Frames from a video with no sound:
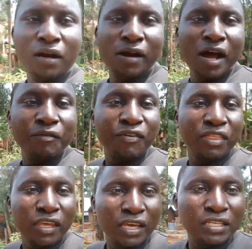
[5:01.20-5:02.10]

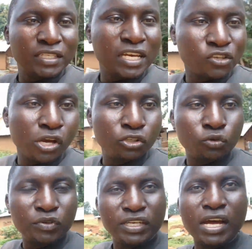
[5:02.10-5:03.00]
everything was just going to
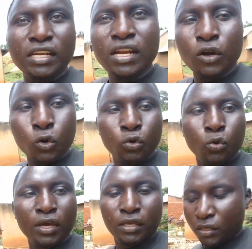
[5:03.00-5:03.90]
be done in a good way.